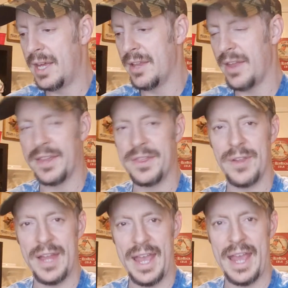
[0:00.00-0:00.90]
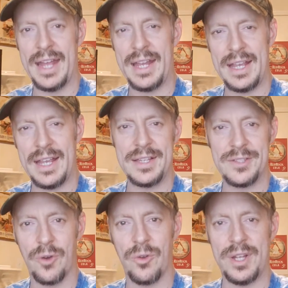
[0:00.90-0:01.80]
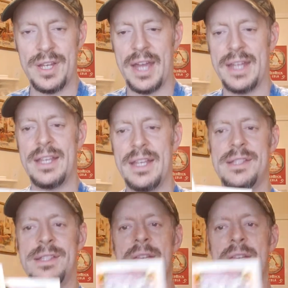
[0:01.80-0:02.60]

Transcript: like the late 80s, early 90s?